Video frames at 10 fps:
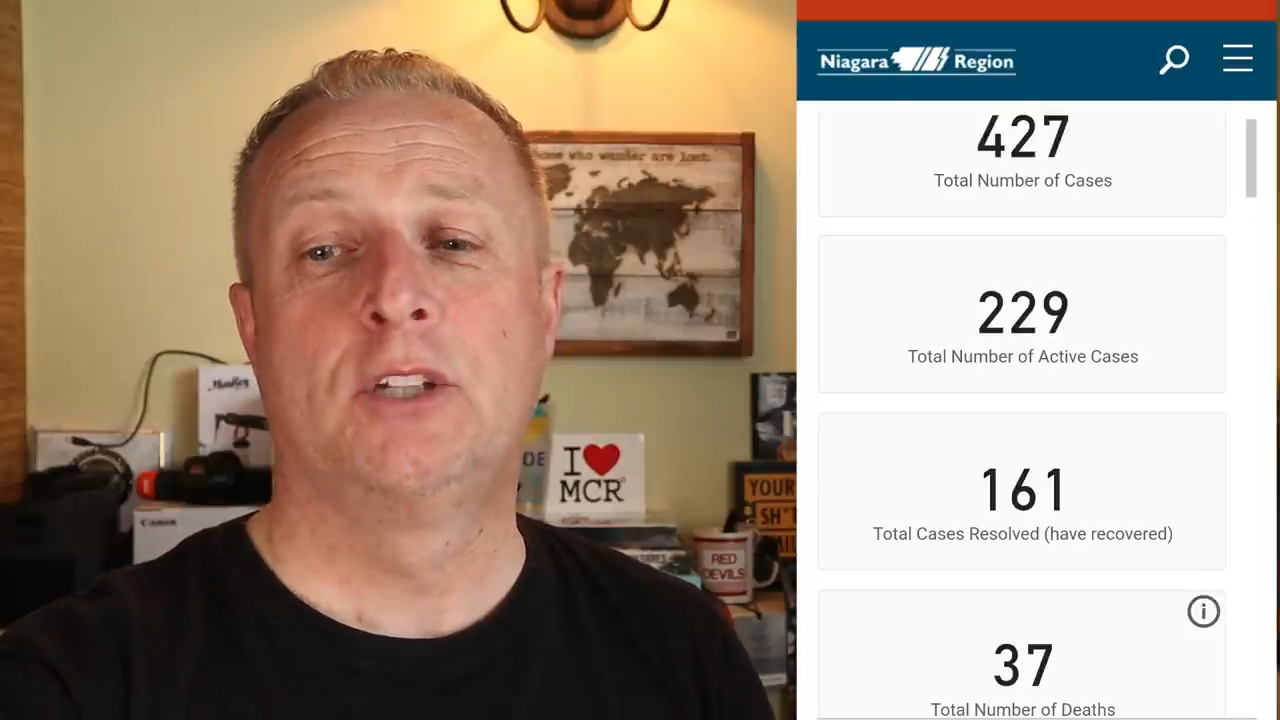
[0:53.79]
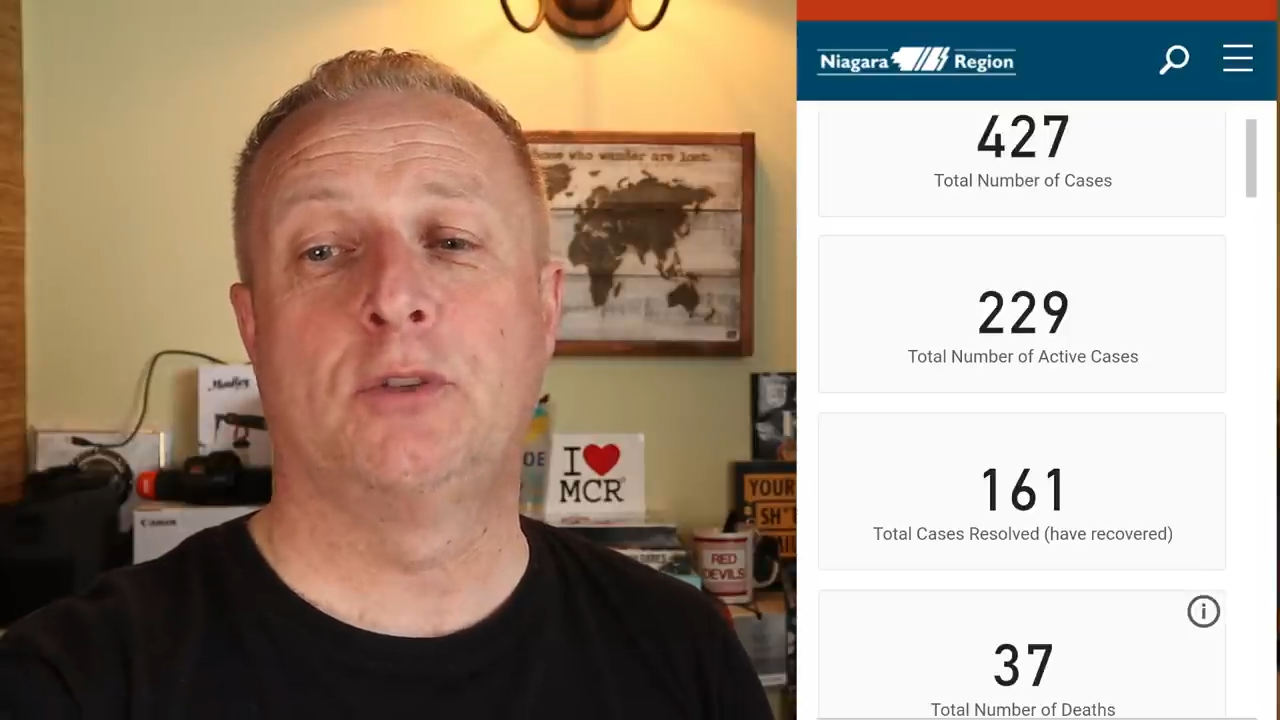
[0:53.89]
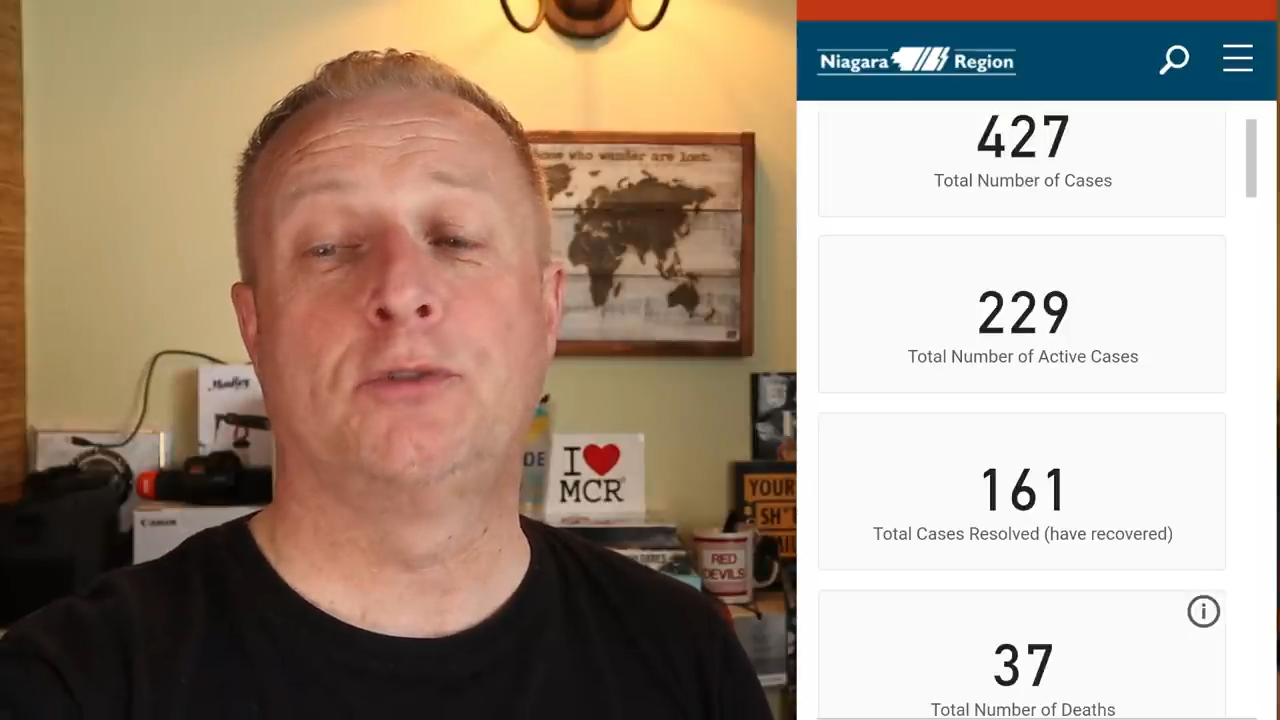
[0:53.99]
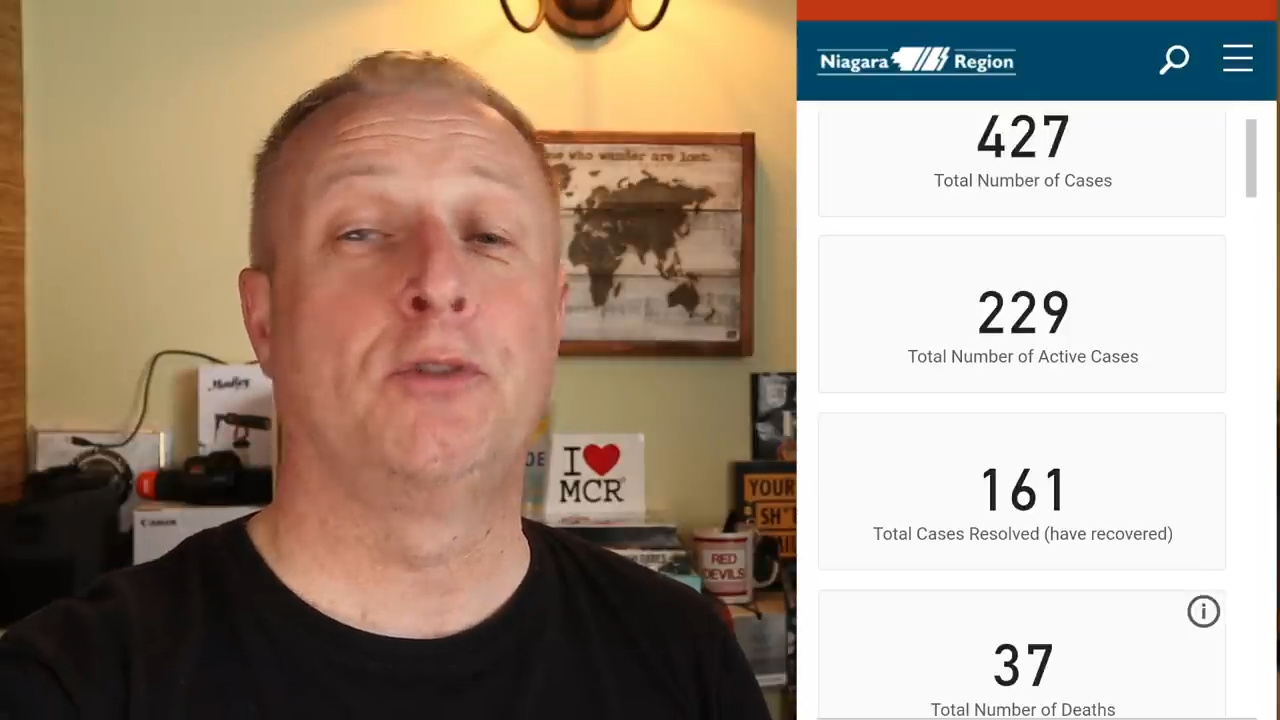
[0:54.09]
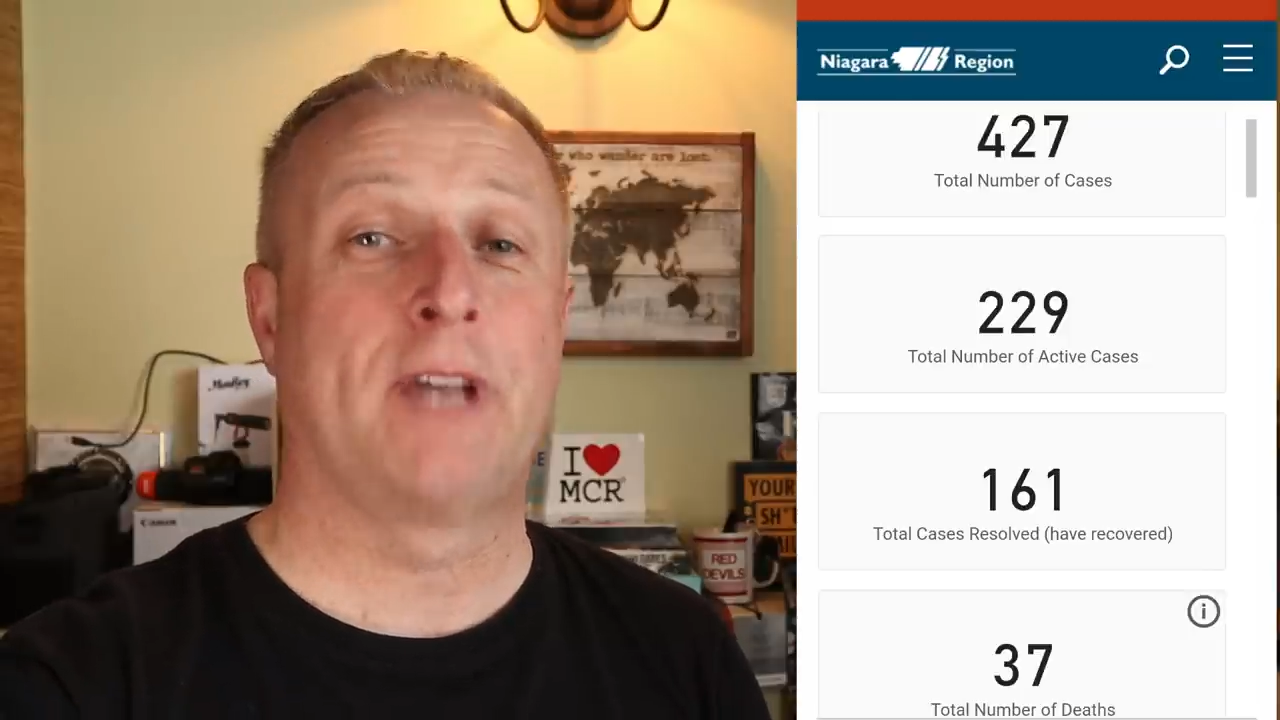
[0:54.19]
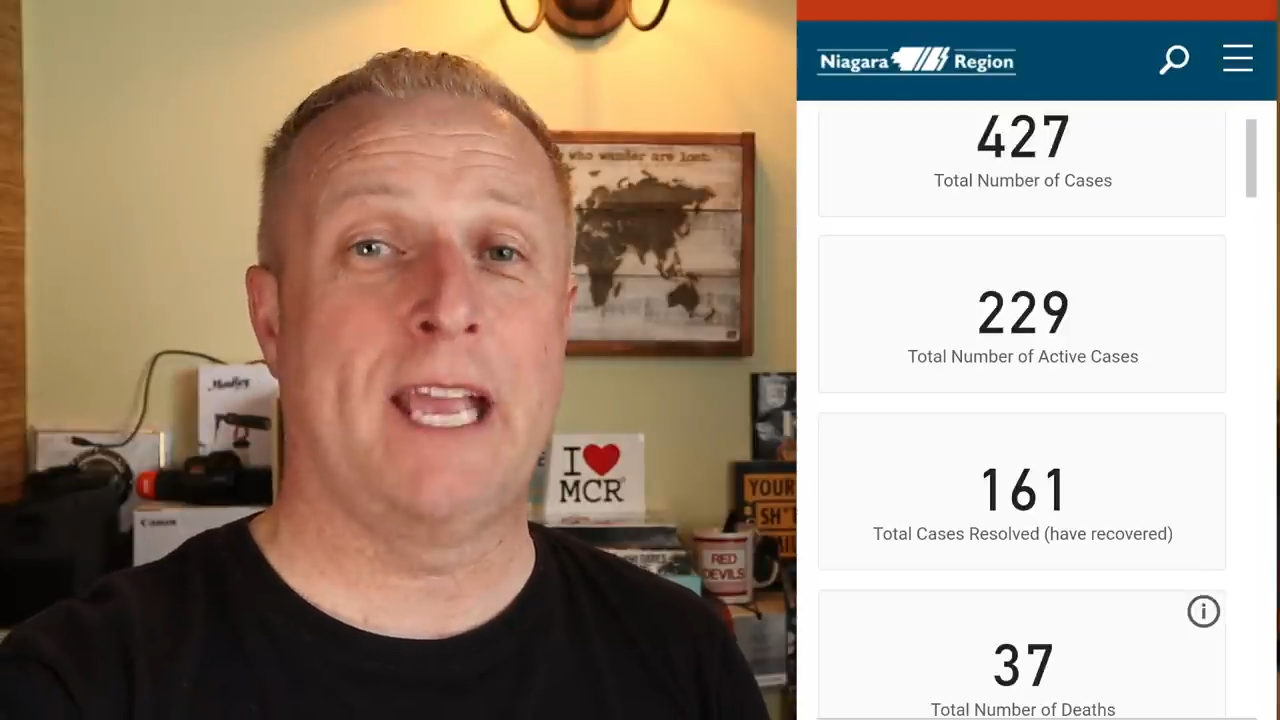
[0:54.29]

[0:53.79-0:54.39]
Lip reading: total